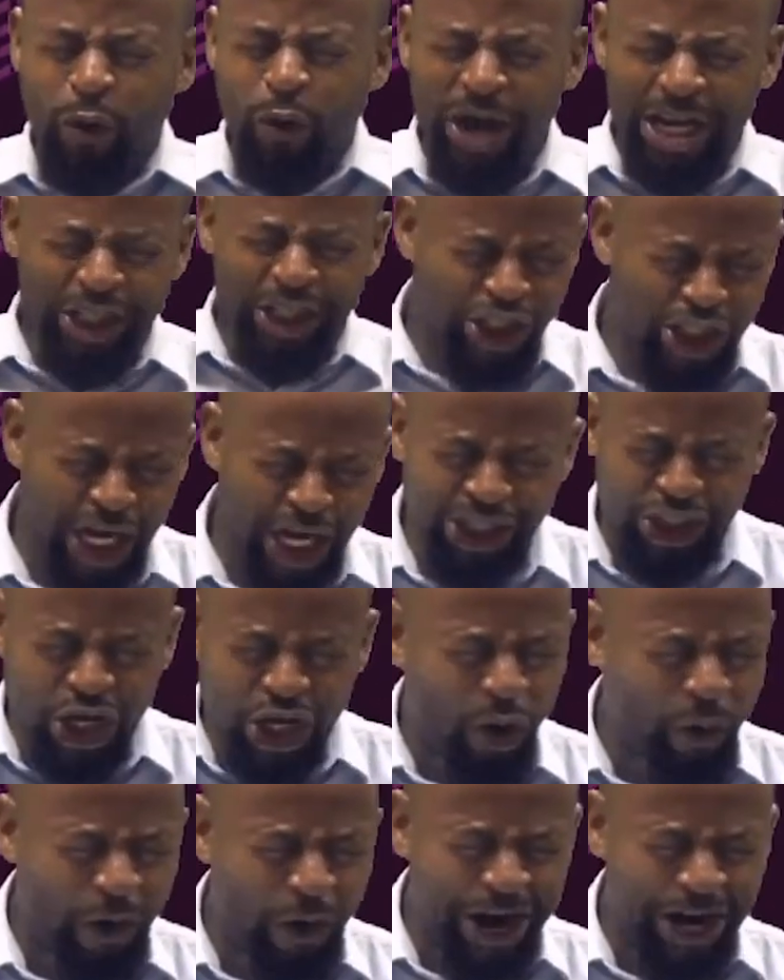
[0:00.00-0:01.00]
We send
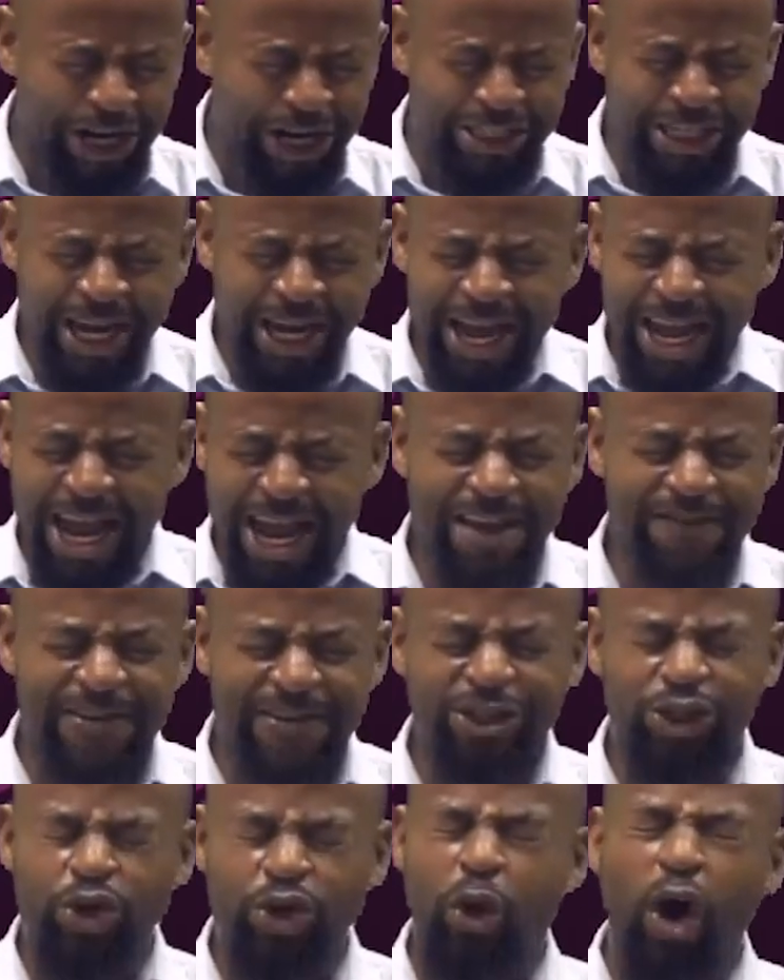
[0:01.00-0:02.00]
your word
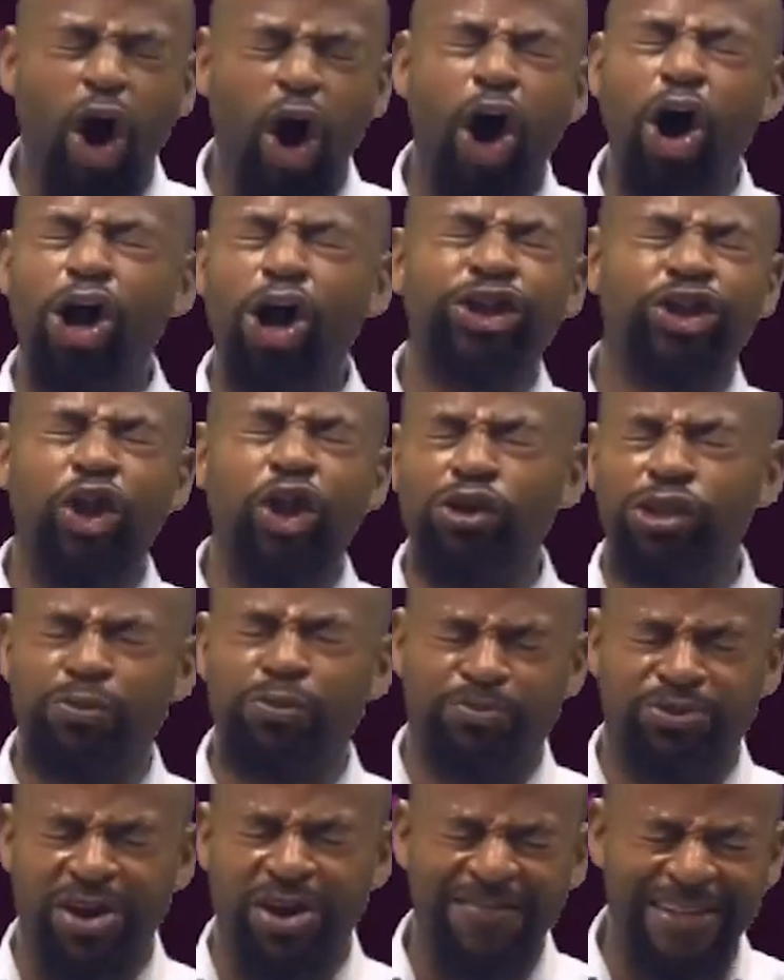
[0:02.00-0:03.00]
even to all
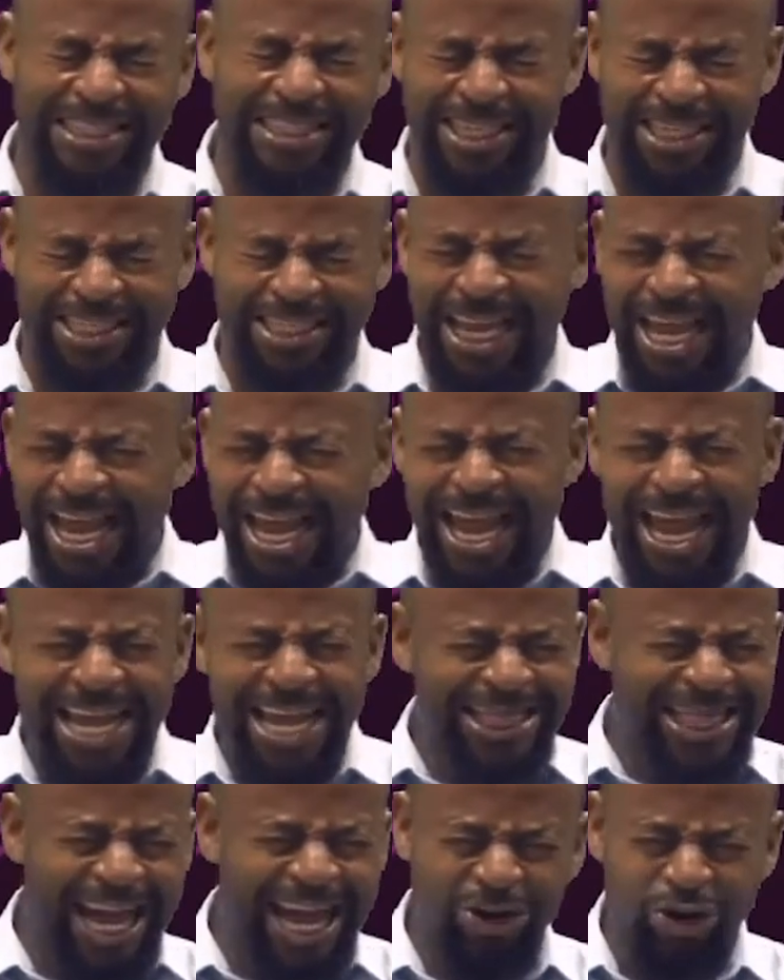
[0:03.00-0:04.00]
those provinces,
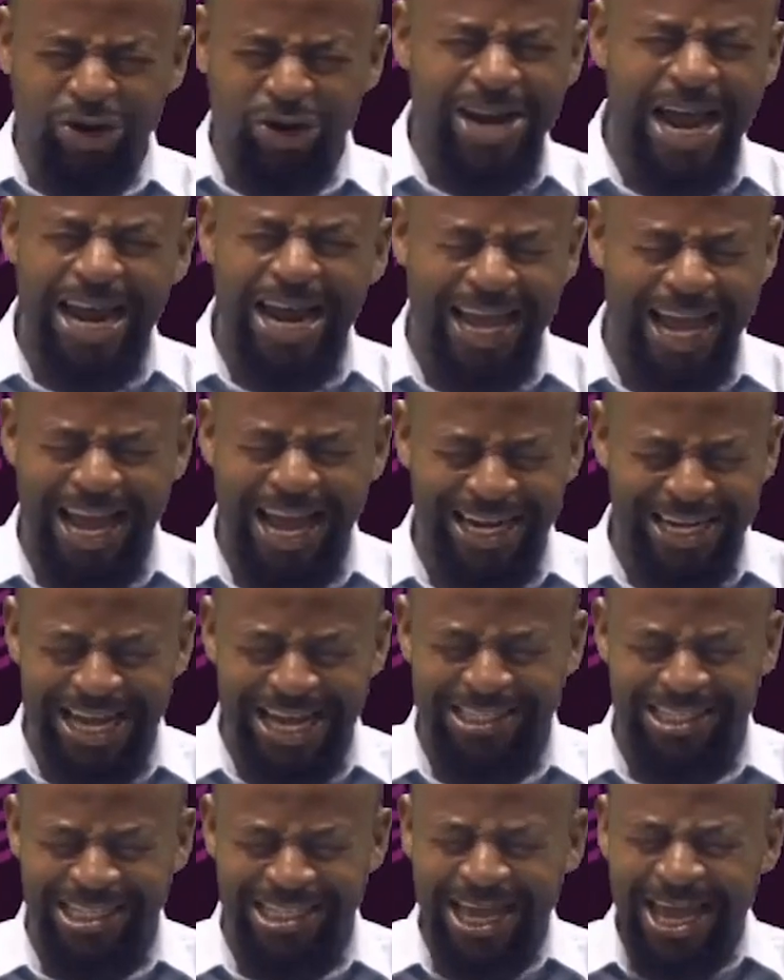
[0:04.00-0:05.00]
in the rural
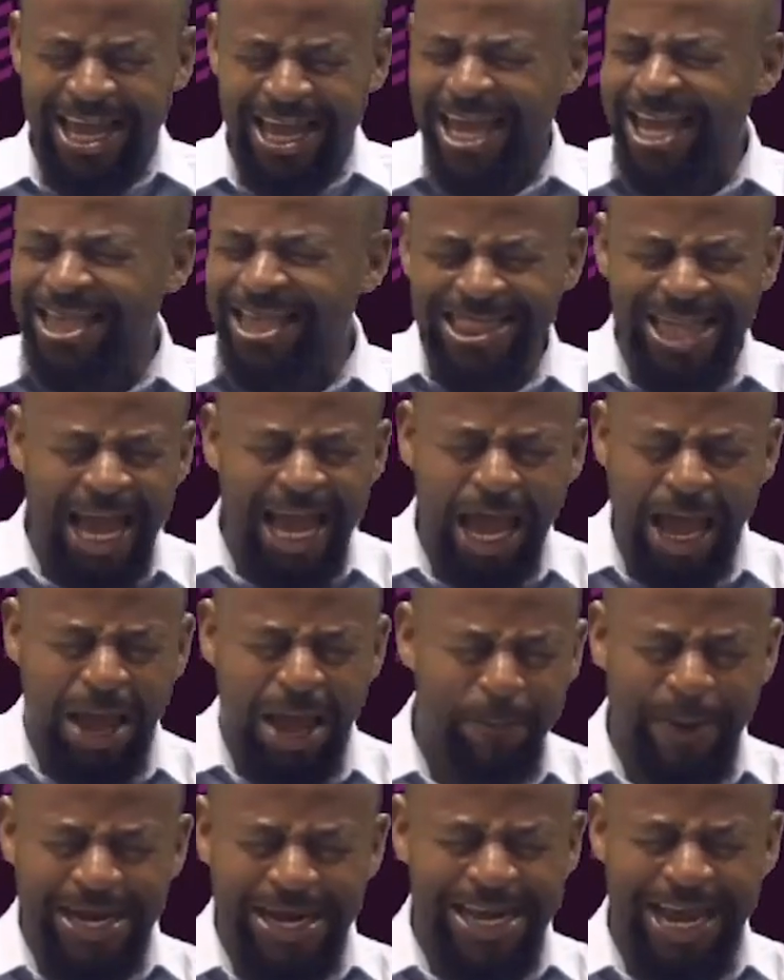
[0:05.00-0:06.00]
areas, in the
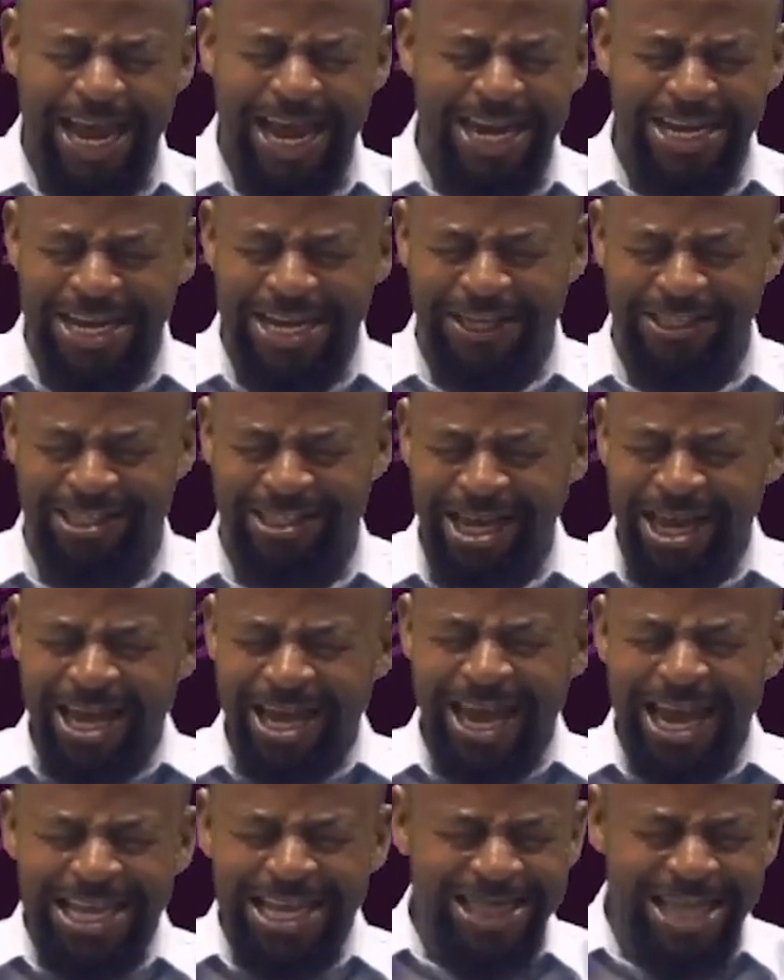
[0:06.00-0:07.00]
urban areas,
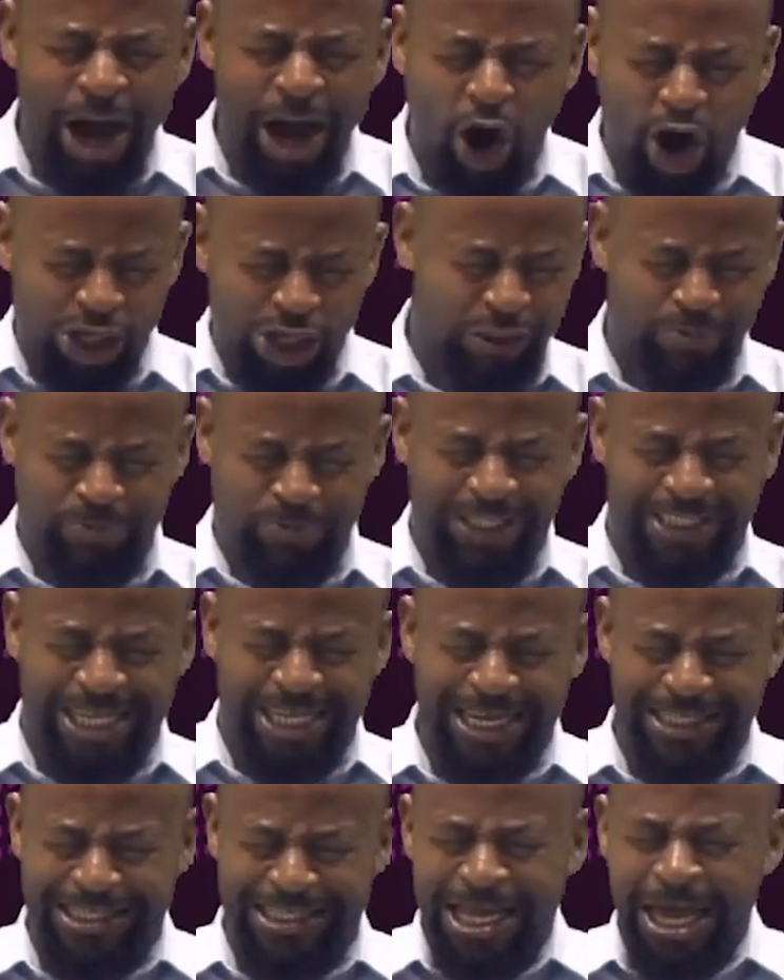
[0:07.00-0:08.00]
in the
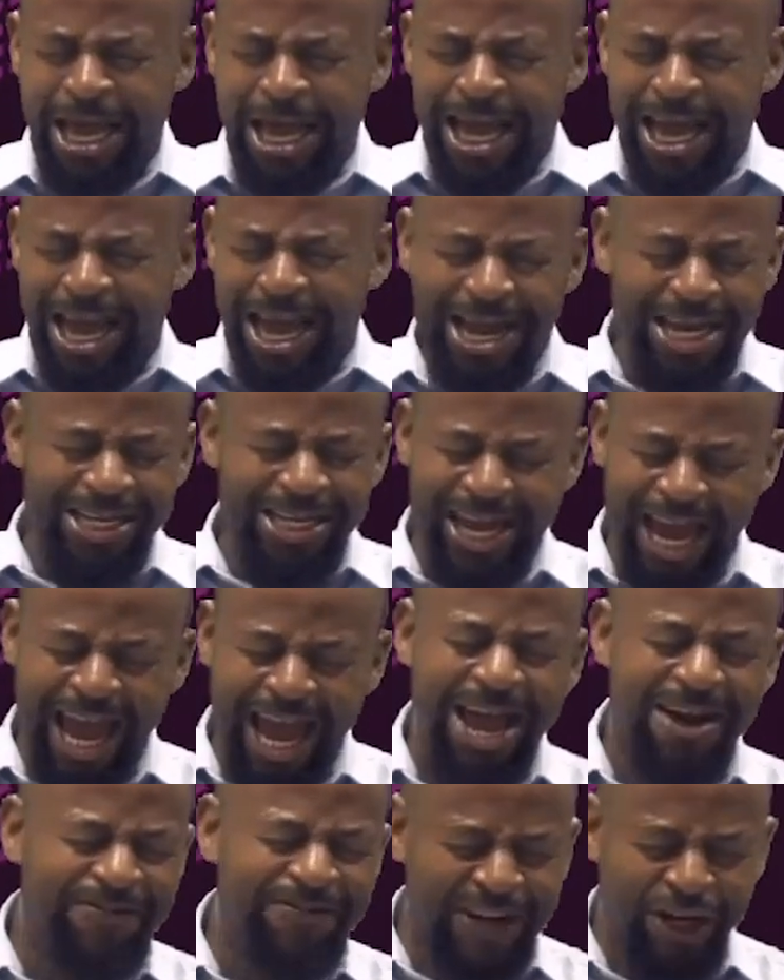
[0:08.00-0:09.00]
hospitals, in
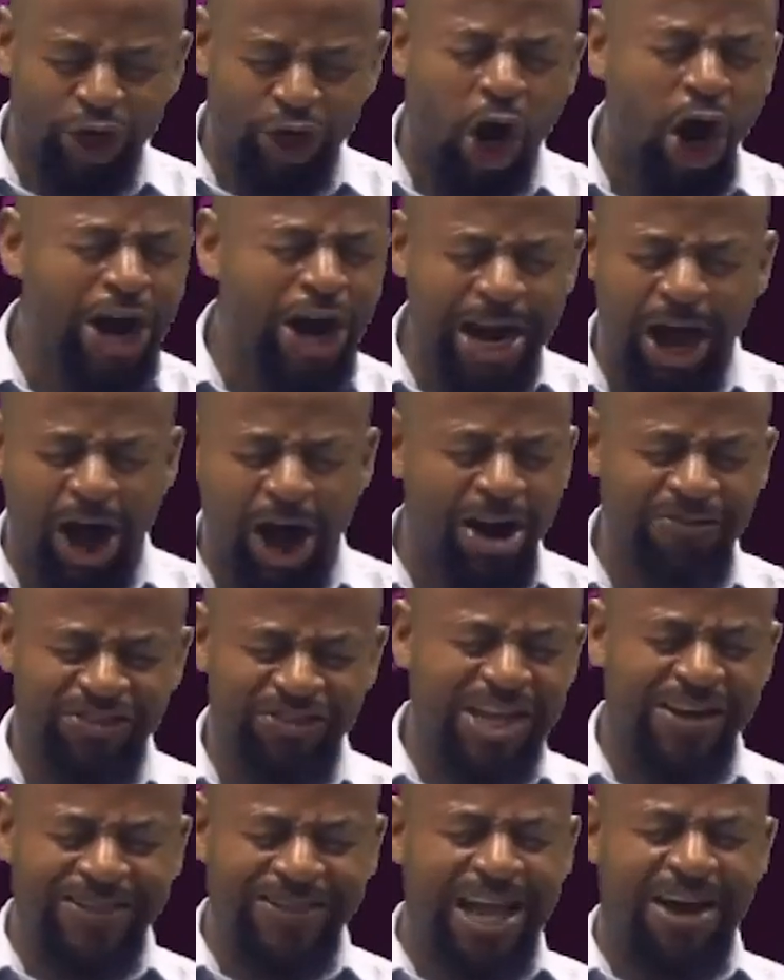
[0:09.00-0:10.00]
every corner of
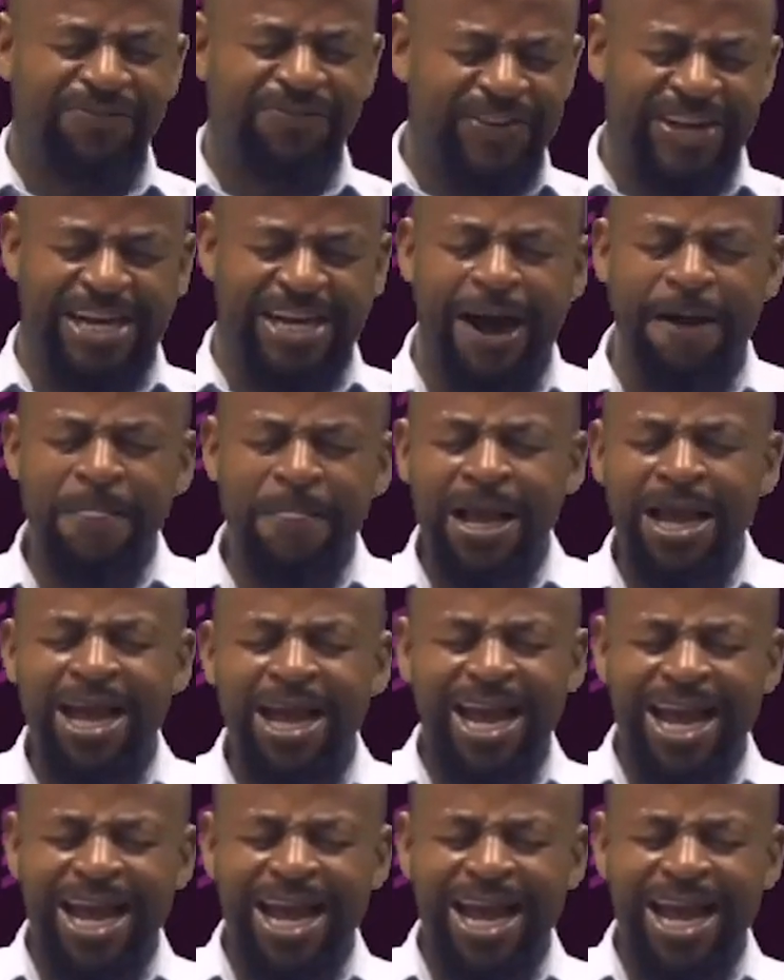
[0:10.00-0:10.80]
South Africa,